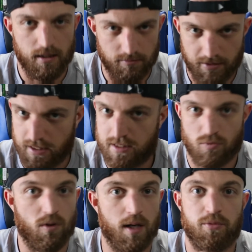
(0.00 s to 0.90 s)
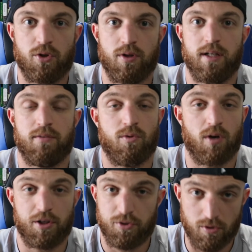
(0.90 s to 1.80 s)
This is what I'm doing. If you
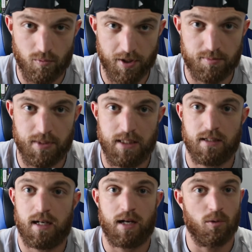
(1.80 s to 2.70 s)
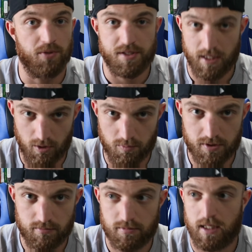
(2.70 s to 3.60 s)
want to do it with me, I hope this helped.